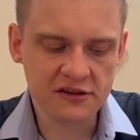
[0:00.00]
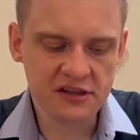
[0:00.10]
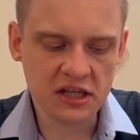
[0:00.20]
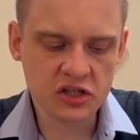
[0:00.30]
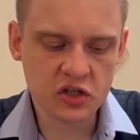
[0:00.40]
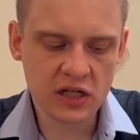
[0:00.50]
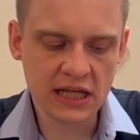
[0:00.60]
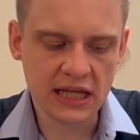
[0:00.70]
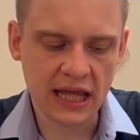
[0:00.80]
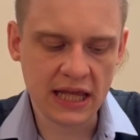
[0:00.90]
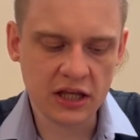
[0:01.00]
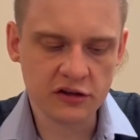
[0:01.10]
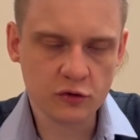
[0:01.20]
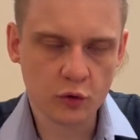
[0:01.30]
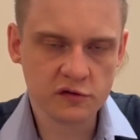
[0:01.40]
Essentially,
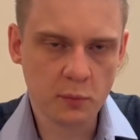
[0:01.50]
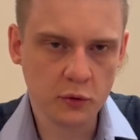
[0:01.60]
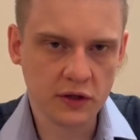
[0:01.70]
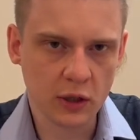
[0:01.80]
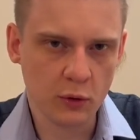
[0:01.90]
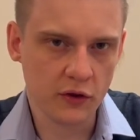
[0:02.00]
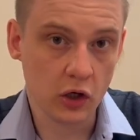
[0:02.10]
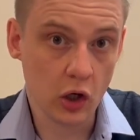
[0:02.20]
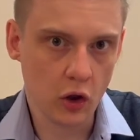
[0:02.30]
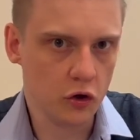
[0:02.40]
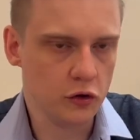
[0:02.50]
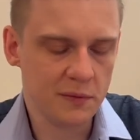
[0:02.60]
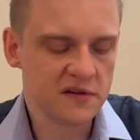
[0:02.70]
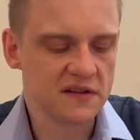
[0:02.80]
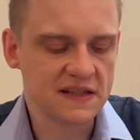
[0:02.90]
it is corresponding with a
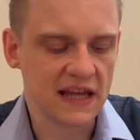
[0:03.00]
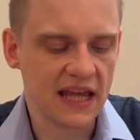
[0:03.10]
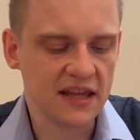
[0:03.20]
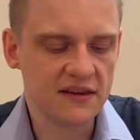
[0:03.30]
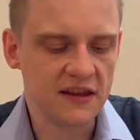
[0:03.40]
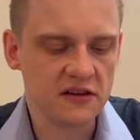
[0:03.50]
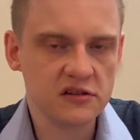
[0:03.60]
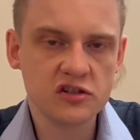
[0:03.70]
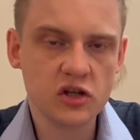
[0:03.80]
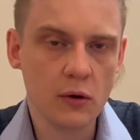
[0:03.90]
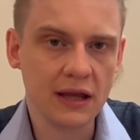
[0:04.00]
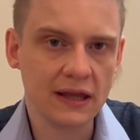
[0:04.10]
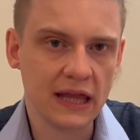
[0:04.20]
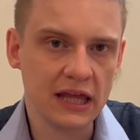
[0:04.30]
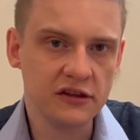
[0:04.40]
globe, isn't it? He's
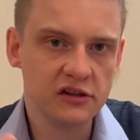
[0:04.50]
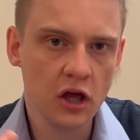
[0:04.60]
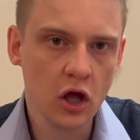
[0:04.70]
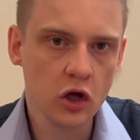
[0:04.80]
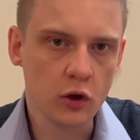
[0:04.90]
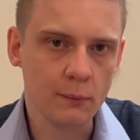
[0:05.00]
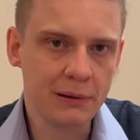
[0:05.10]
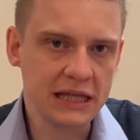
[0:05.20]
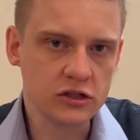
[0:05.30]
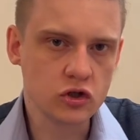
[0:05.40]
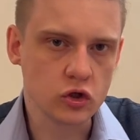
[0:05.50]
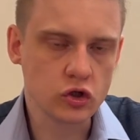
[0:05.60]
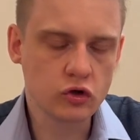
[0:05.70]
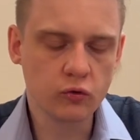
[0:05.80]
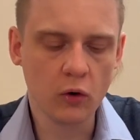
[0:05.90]
showing his complete
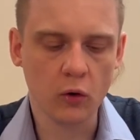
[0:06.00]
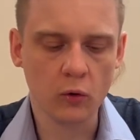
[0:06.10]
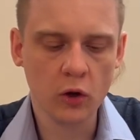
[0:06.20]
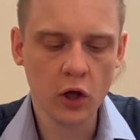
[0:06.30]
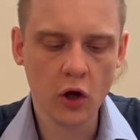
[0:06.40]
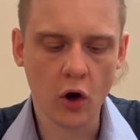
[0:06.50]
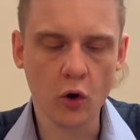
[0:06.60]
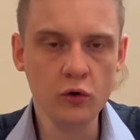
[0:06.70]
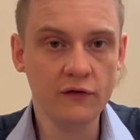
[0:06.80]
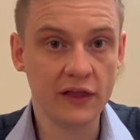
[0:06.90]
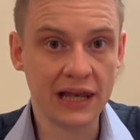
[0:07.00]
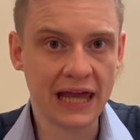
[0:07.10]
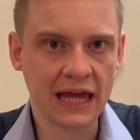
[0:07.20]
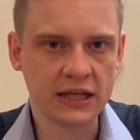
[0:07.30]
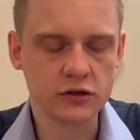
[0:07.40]
control over
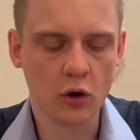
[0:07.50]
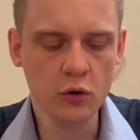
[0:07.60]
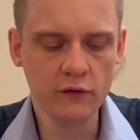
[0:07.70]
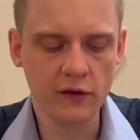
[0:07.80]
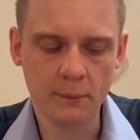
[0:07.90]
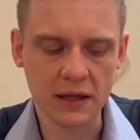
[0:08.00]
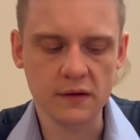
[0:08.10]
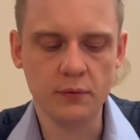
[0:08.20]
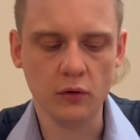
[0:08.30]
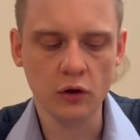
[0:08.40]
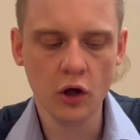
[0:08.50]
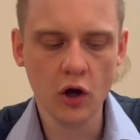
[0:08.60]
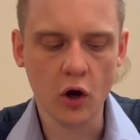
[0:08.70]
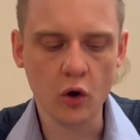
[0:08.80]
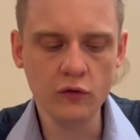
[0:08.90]
the land, over the people,
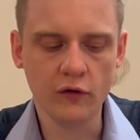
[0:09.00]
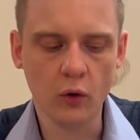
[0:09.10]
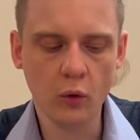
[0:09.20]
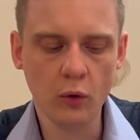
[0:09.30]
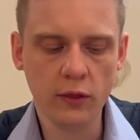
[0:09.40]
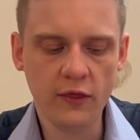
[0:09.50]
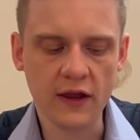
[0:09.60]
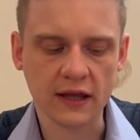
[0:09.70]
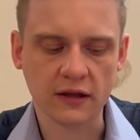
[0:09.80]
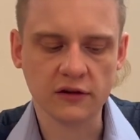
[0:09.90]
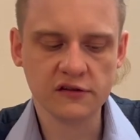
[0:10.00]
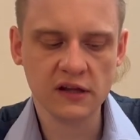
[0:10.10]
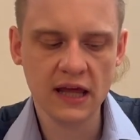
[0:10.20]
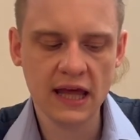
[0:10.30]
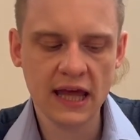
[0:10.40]
over all
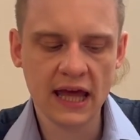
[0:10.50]
things.